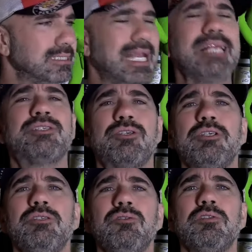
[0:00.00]
That's
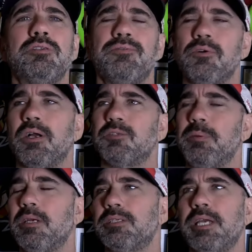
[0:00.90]
good news for us,
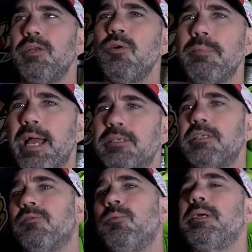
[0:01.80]
because can you
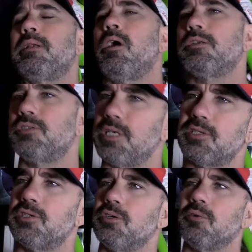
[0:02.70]
imagine if we had lost
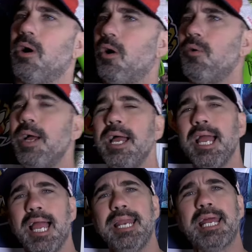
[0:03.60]
6 in a row
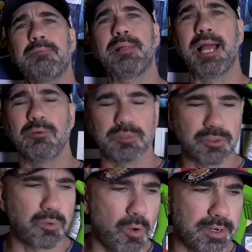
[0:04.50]
and Ekblad
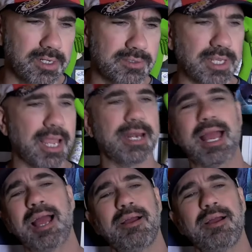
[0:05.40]
was quoted as saying,